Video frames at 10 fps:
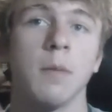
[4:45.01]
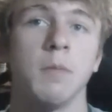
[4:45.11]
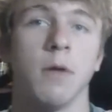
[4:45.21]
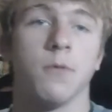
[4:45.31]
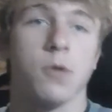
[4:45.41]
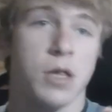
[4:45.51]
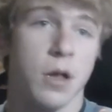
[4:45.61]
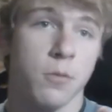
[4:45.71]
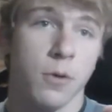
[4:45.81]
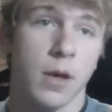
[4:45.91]
But for
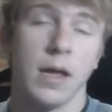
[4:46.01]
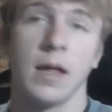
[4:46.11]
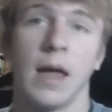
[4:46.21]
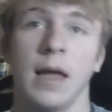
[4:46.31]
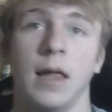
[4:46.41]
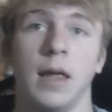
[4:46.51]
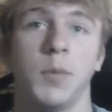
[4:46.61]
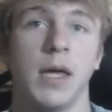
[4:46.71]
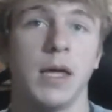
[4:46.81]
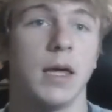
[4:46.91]
summary,
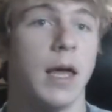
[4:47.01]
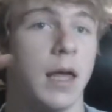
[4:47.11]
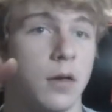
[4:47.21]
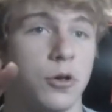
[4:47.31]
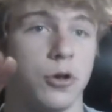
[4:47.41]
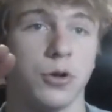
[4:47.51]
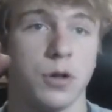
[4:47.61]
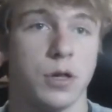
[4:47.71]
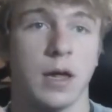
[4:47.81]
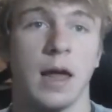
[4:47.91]
ATP is
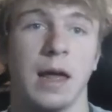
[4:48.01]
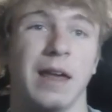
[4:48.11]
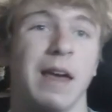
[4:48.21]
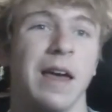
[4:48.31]
just a